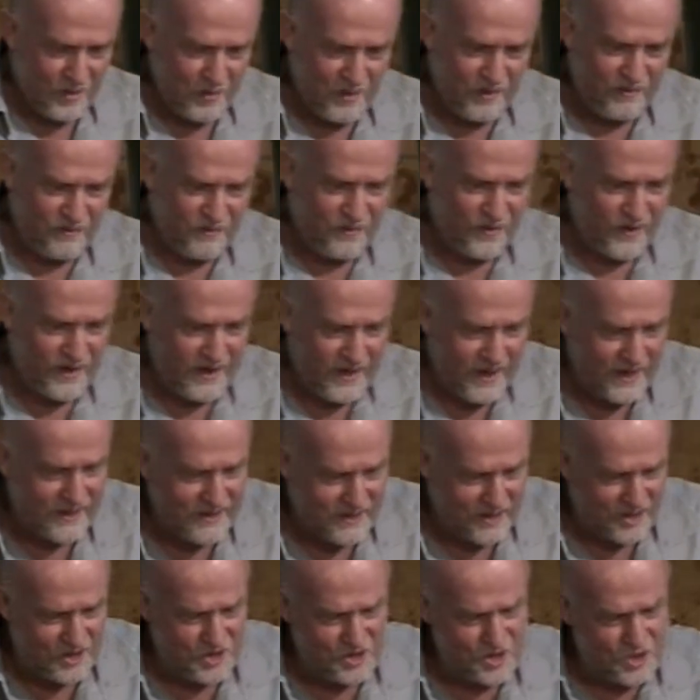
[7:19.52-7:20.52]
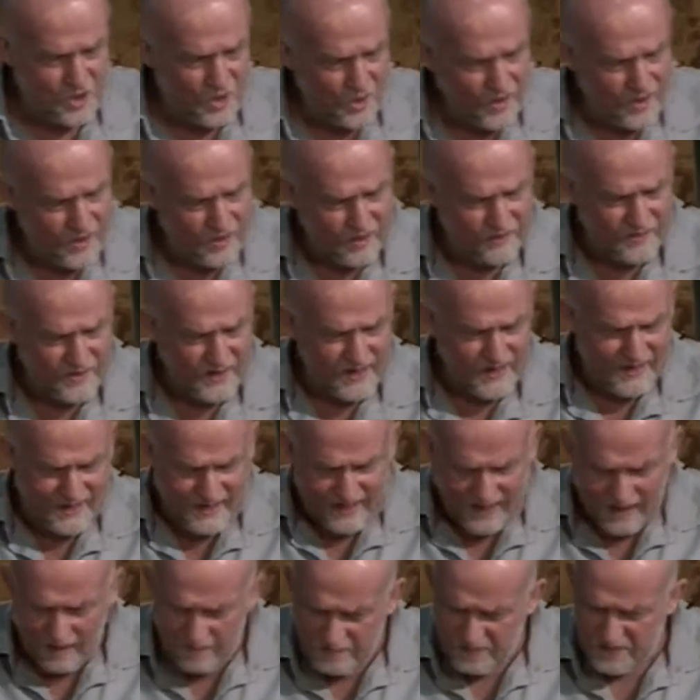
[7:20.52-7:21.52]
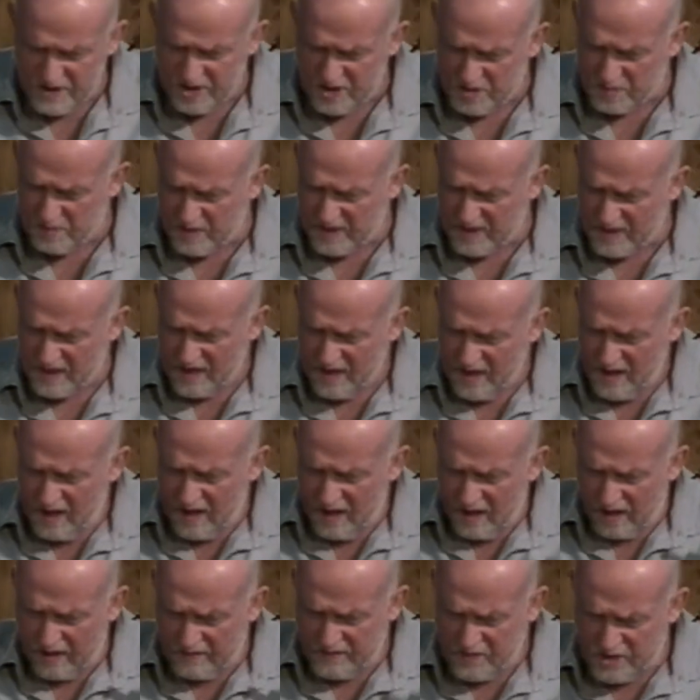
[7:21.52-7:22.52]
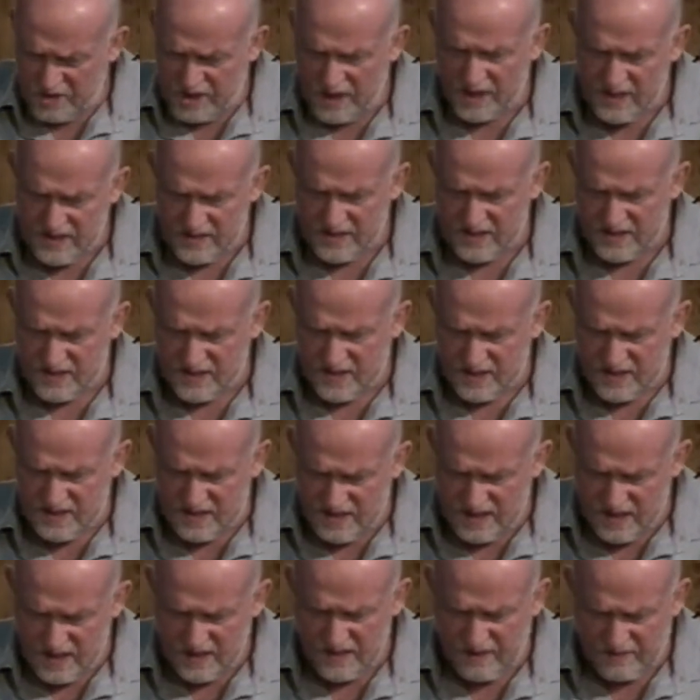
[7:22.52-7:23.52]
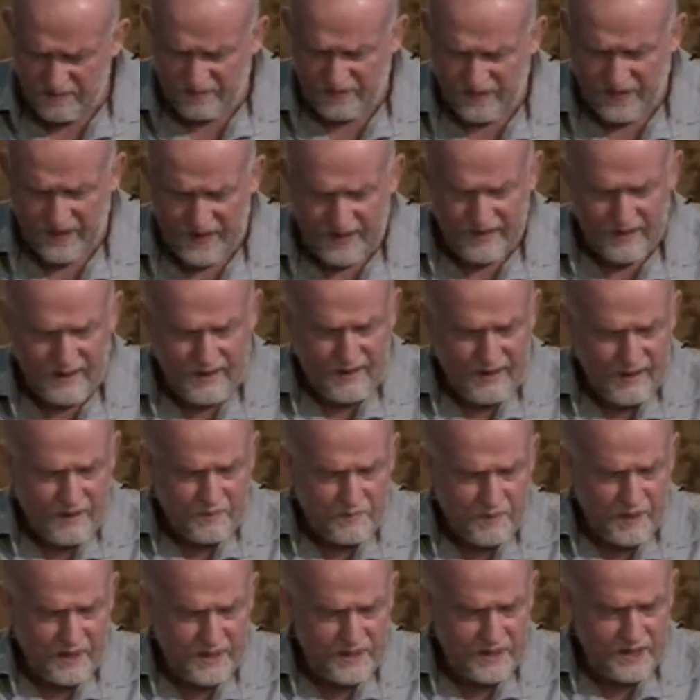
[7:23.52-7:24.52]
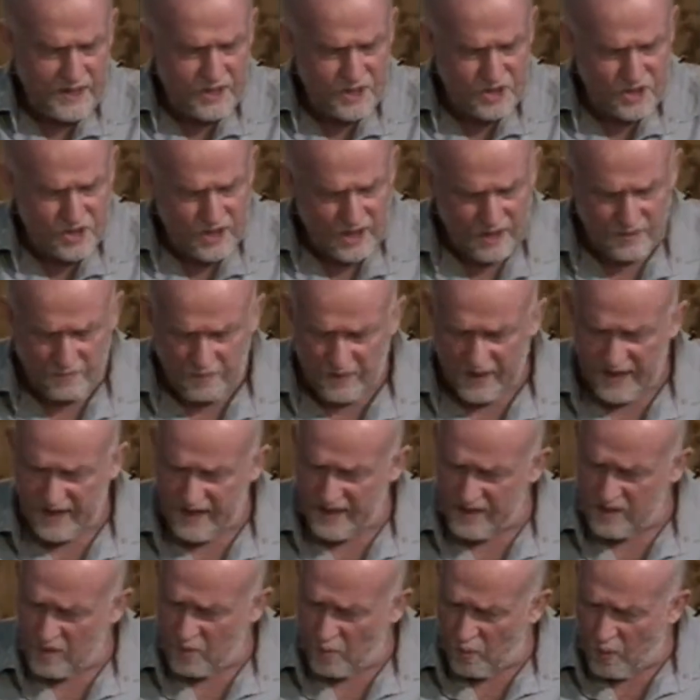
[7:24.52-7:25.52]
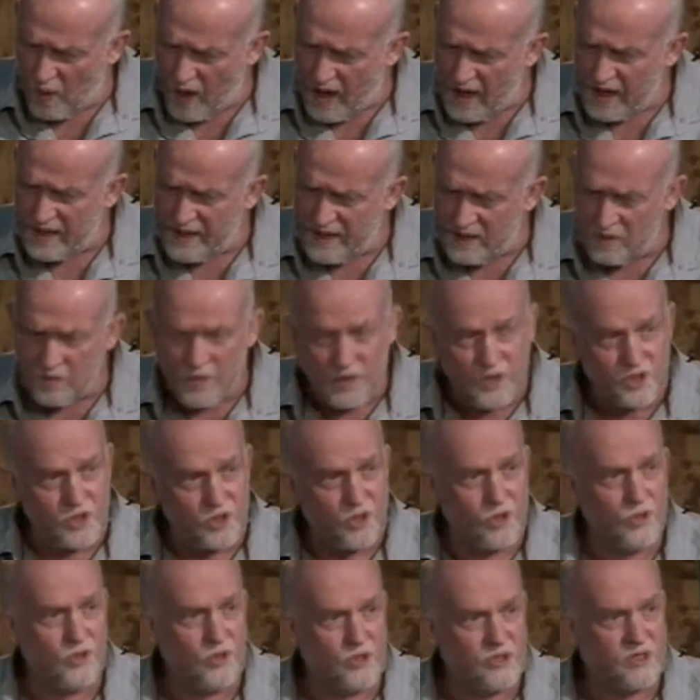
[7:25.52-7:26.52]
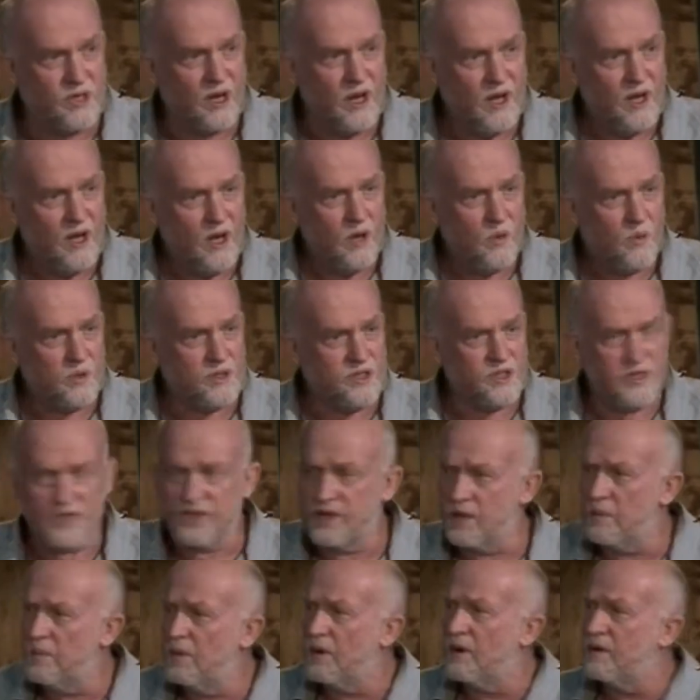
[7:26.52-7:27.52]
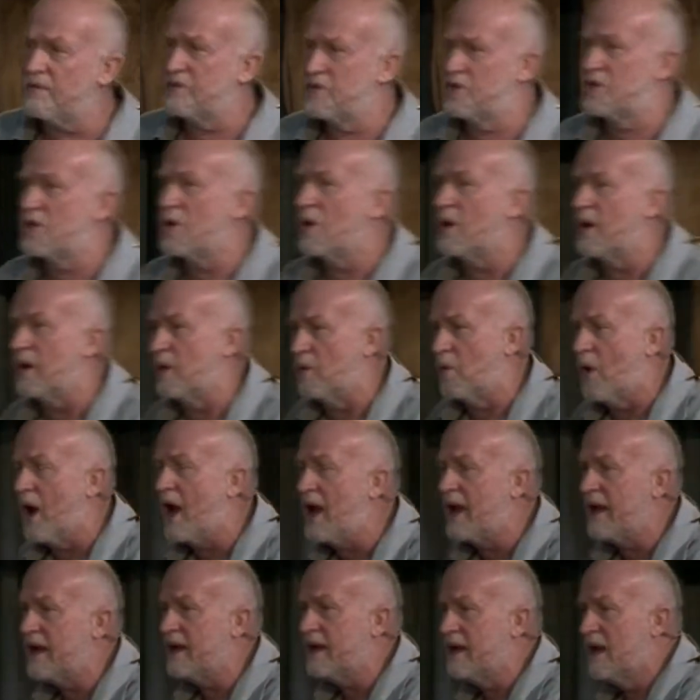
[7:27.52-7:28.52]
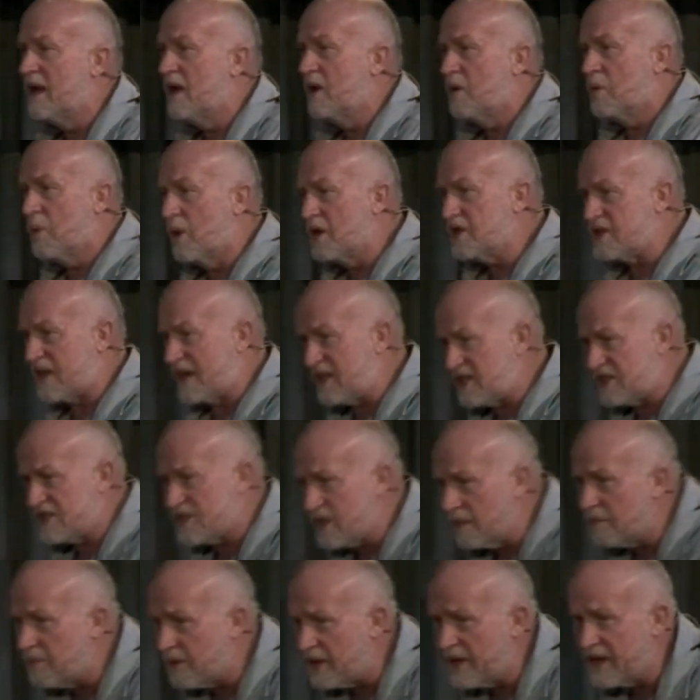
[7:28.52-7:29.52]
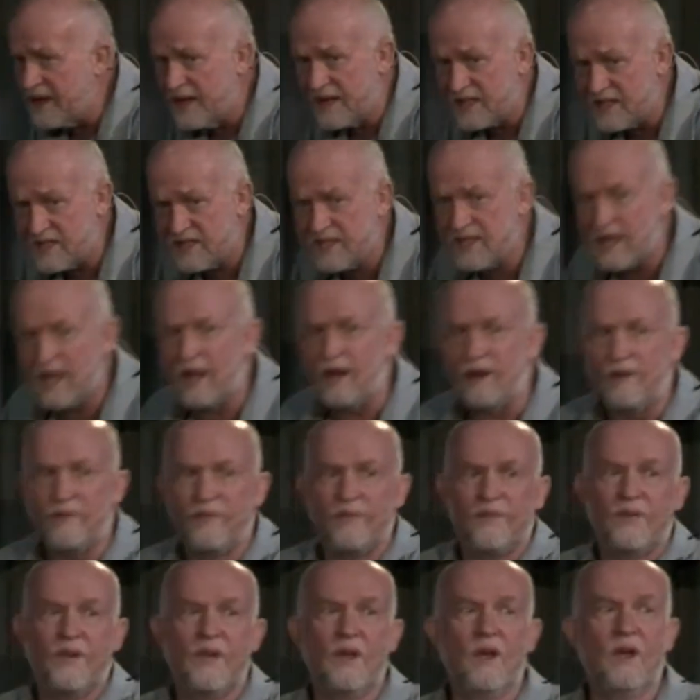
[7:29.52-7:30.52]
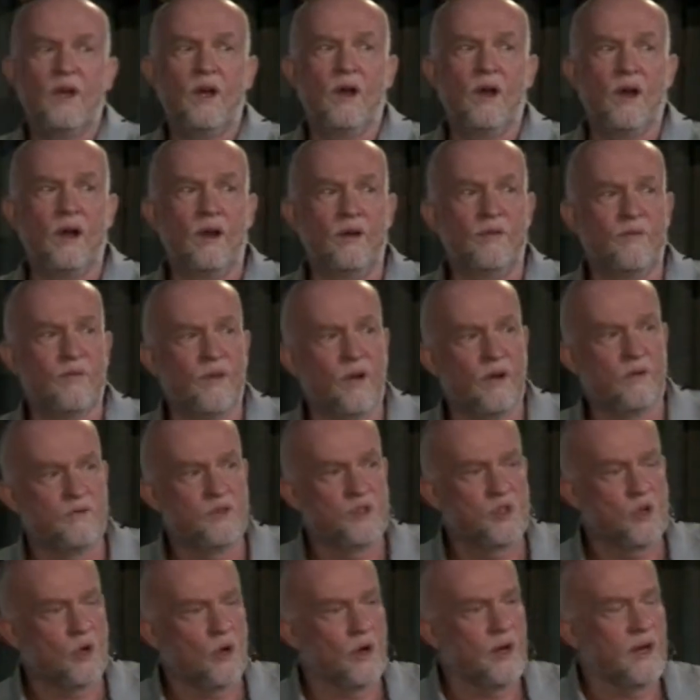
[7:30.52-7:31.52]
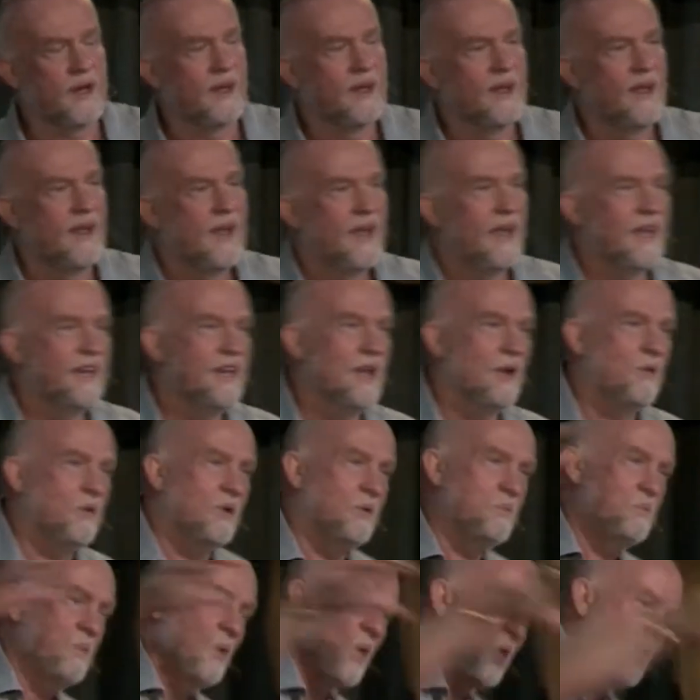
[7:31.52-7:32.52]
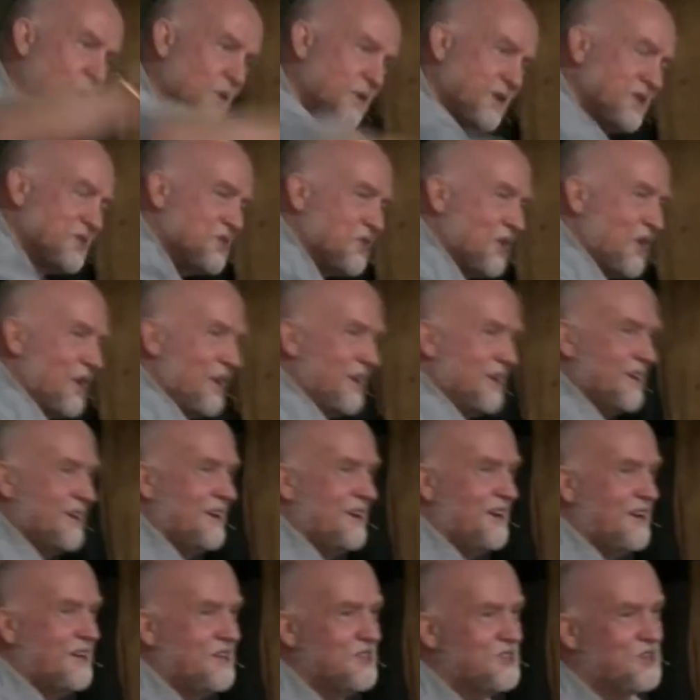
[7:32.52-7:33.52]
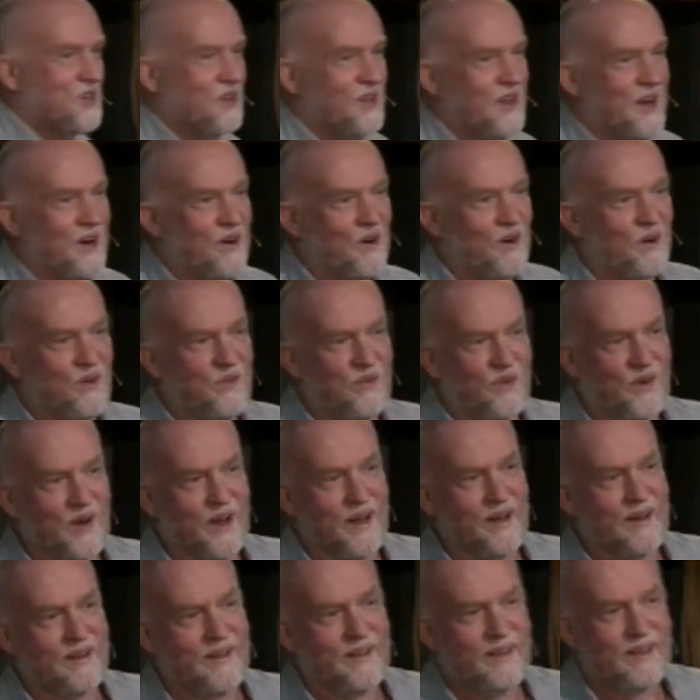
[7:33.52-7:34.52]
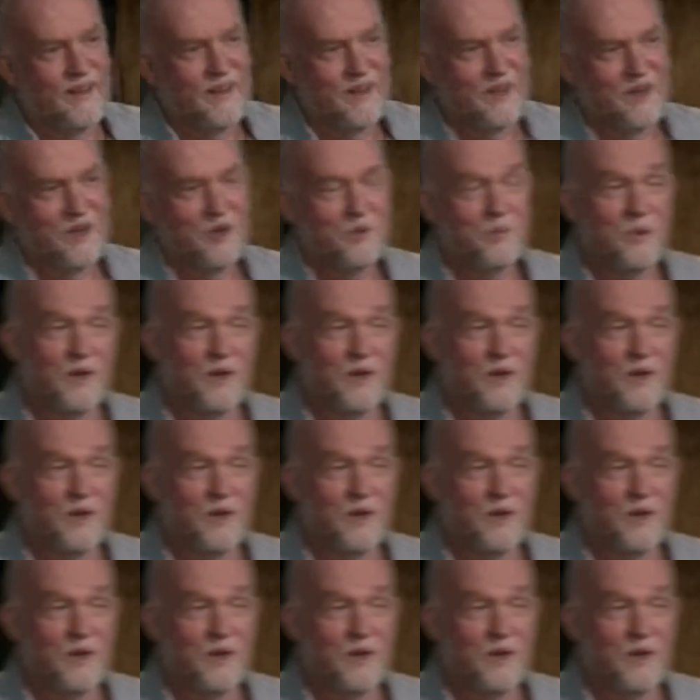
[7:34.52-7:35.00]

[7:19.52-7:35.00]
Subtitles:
forget the joy of the accomplishment of Jesus as signified by His shed blood. And the wine that was used was a symbol of joy. Wine was a symbol in itself of joy. And they would pour this on to their offering. But